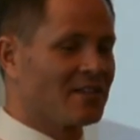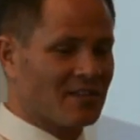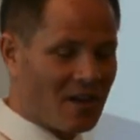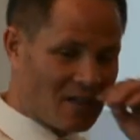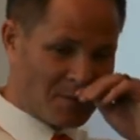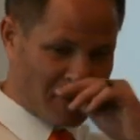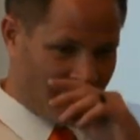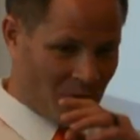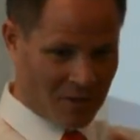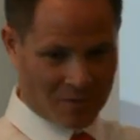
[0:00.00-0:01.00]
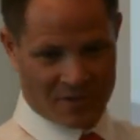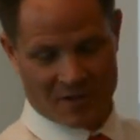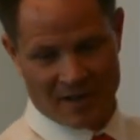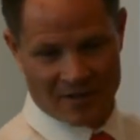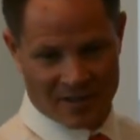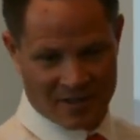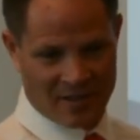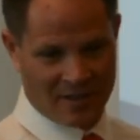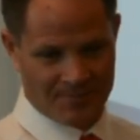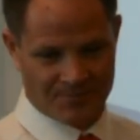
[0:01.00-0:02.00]
This hospital I worked with, they're out in
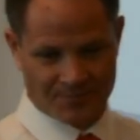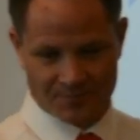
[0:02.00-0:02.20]
um,